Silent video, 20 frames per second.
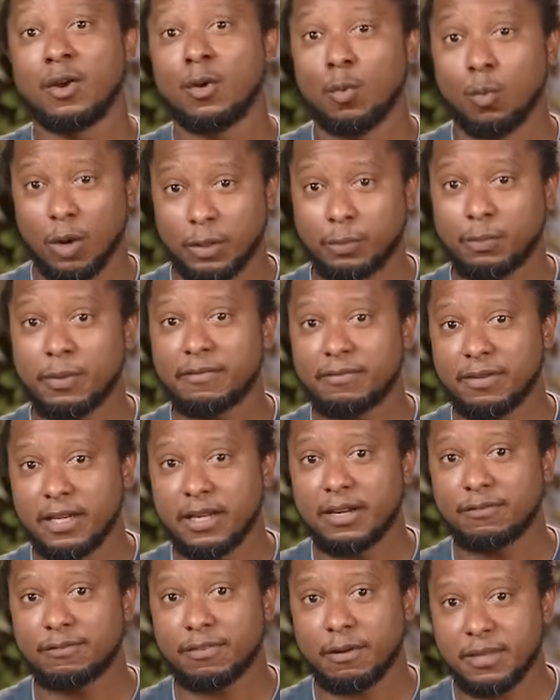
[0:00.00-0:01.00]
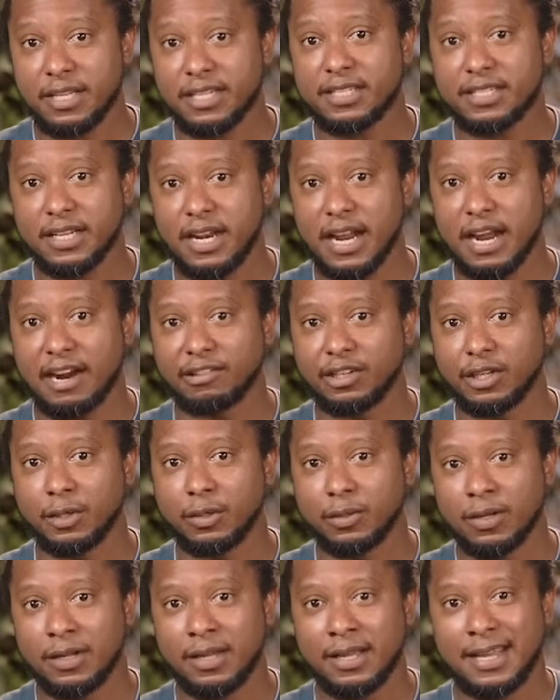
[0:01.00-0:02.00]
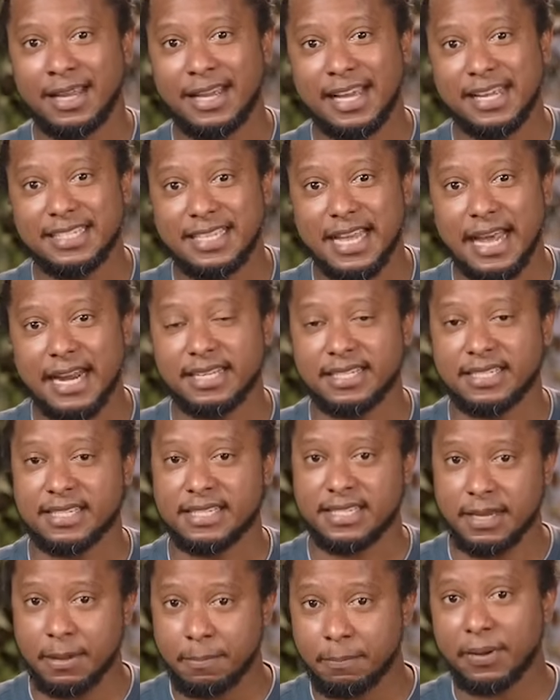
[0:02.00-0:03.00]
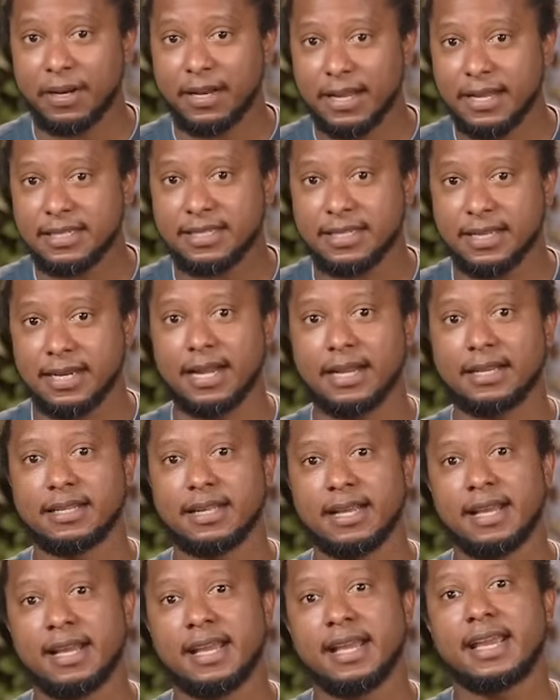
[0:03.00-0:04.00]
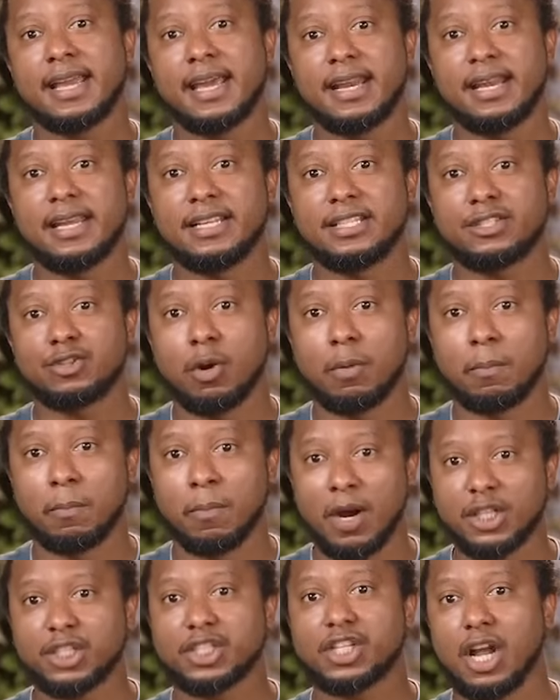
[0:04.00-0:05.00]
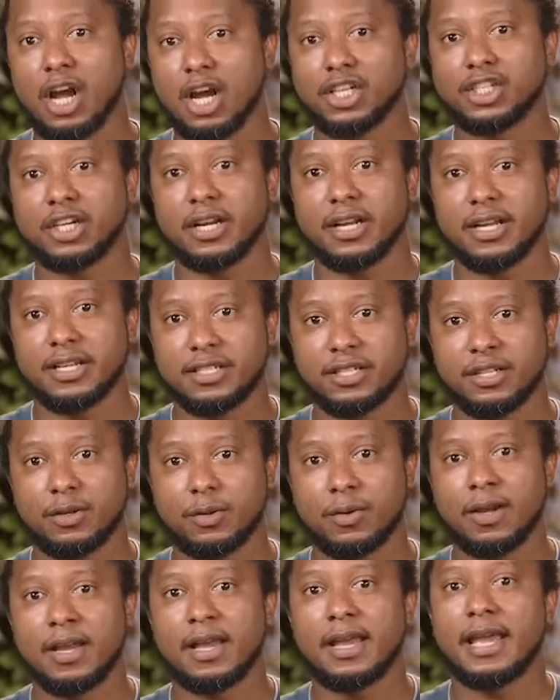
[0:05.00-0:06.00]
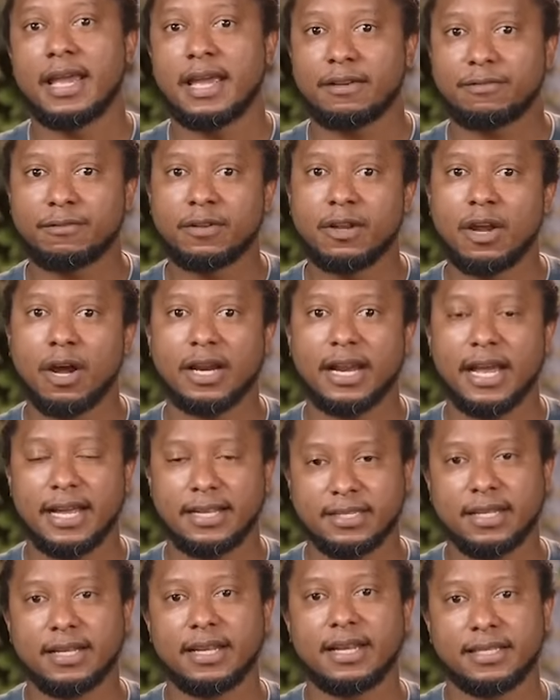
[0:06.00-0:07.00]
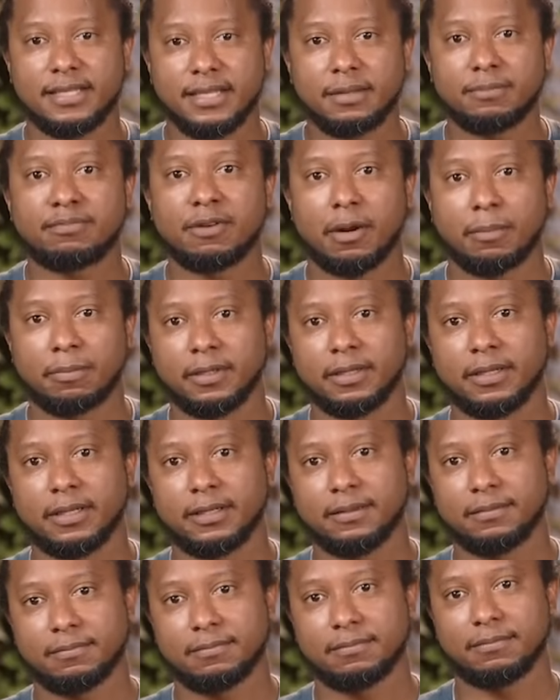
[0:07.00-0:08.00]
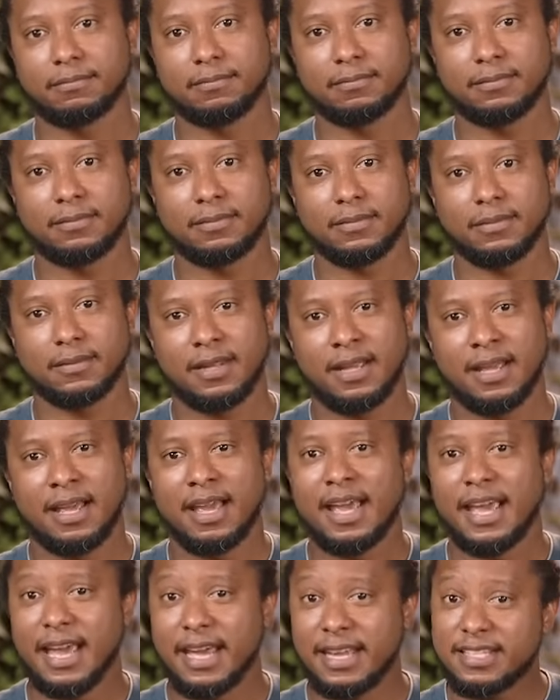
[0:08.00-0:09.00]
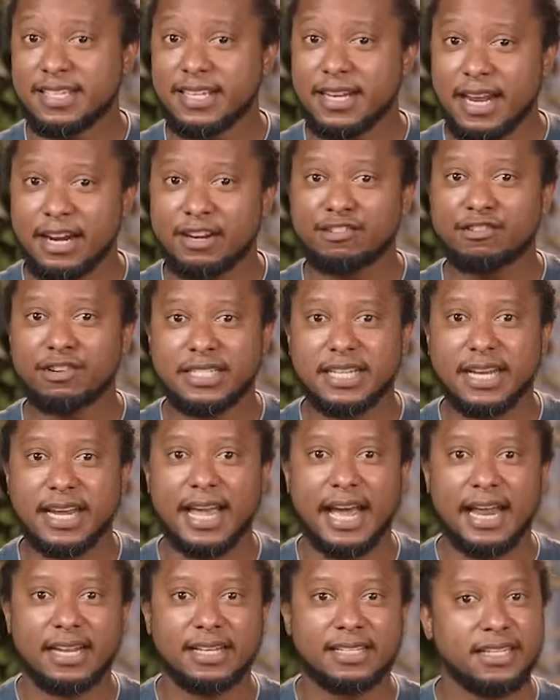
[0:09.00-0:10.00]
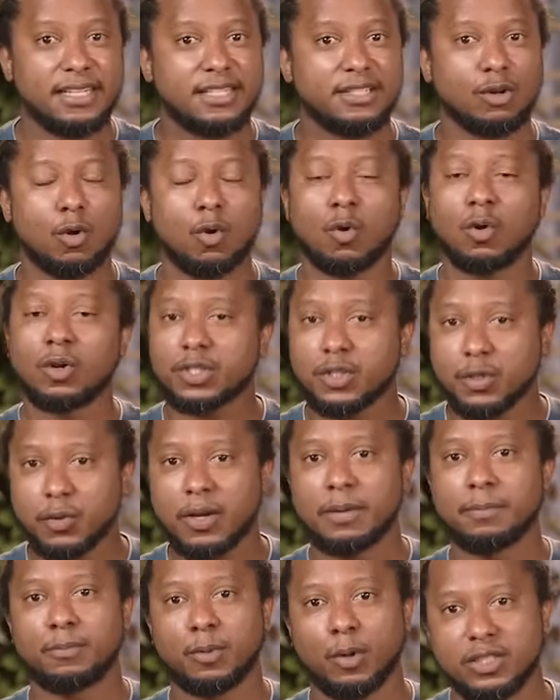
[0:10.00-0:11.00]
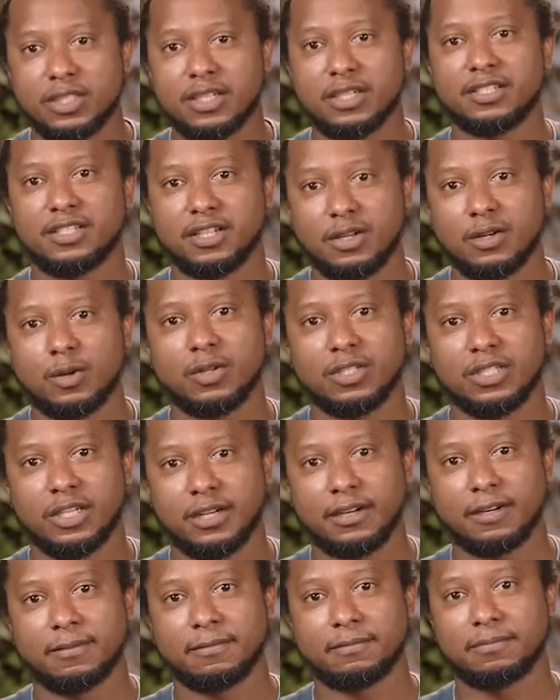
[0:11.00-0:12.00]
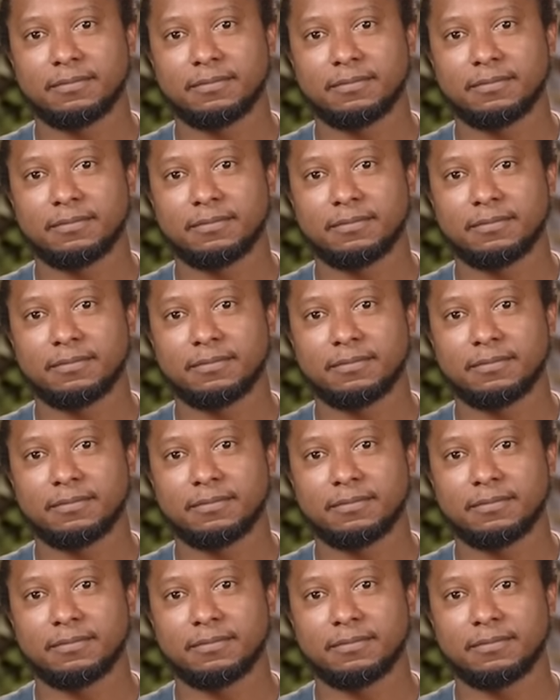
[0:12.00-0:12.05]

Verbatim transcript: What we've learned from this scenario is that a simple incident can lead to a much larger issue if not escalated properly. Incident criticality is also important to note here.